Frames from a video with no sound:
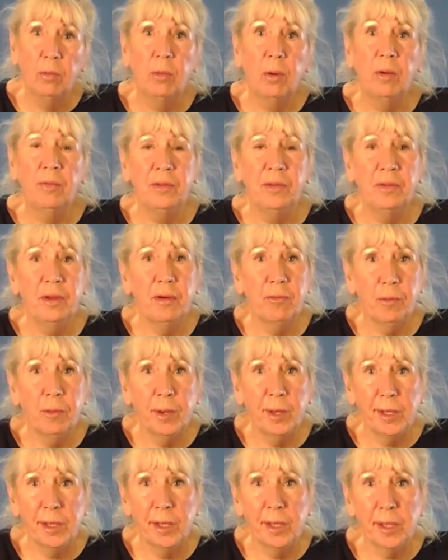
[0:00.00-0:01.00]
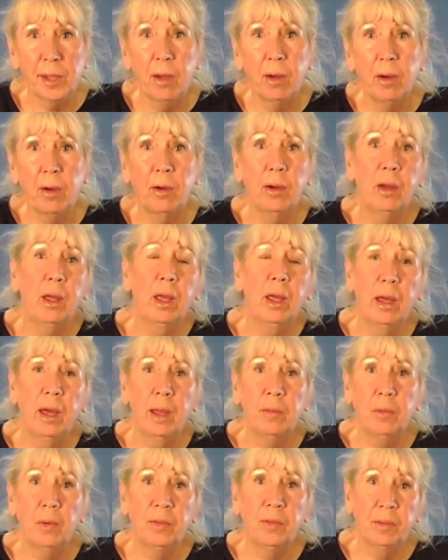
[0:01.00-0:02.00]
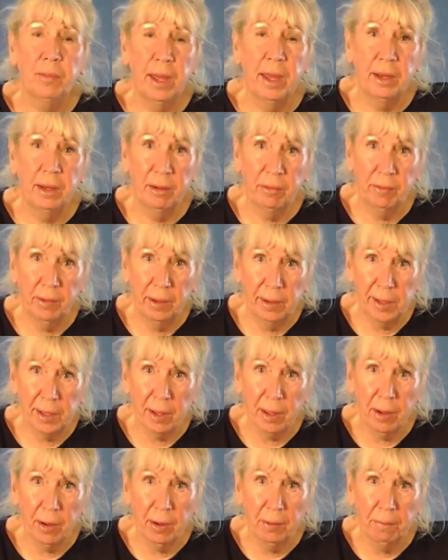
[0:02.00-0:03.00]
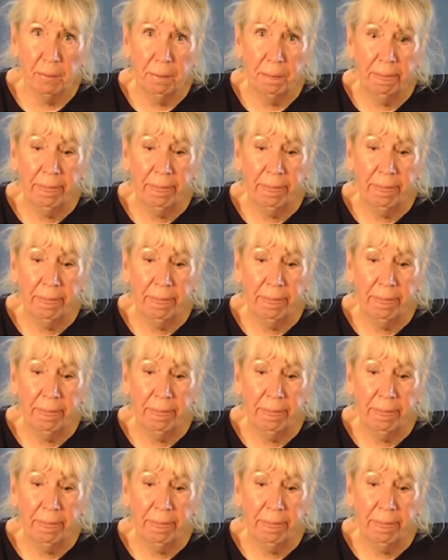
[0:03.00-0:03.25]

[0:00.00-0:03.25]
what the differences are and what the benefits are.